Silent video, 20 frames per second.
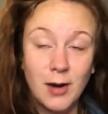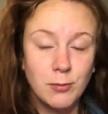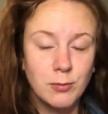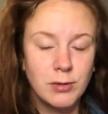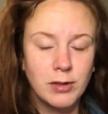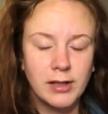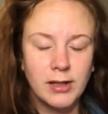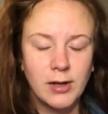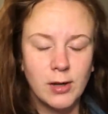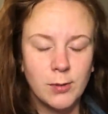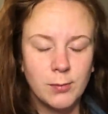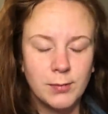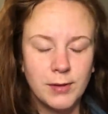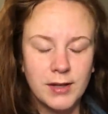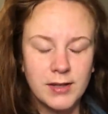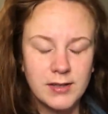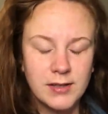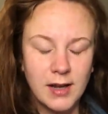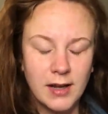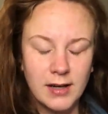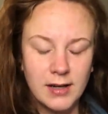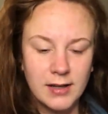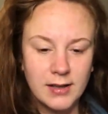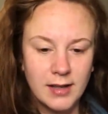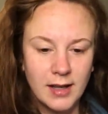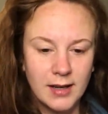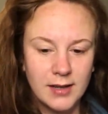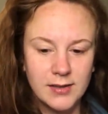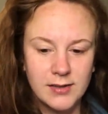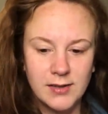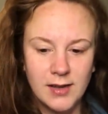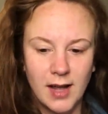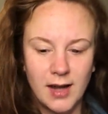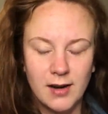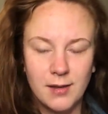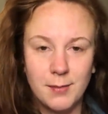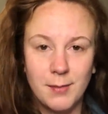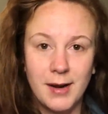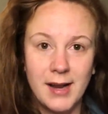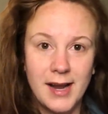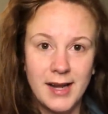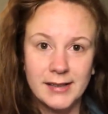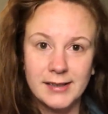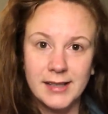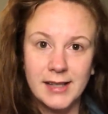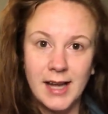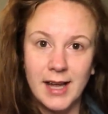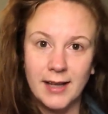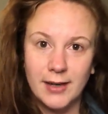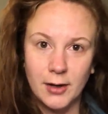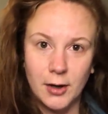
really hope that's not it. That is not up my alley at